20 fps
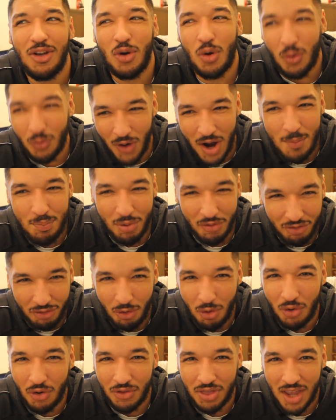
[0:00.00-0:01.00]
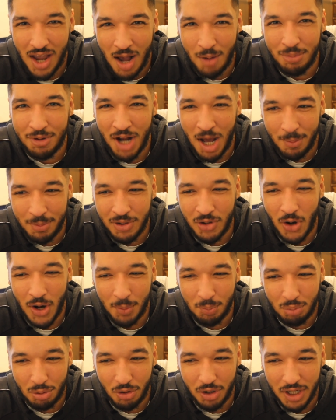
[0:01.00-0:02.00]
or right before the Abu Dhabi
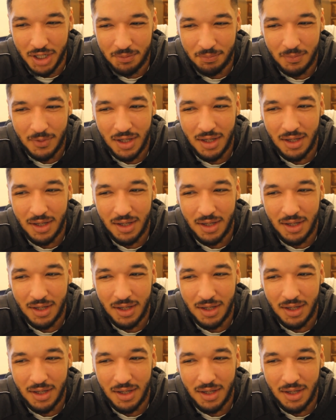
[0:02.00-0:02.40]
Grand Prix.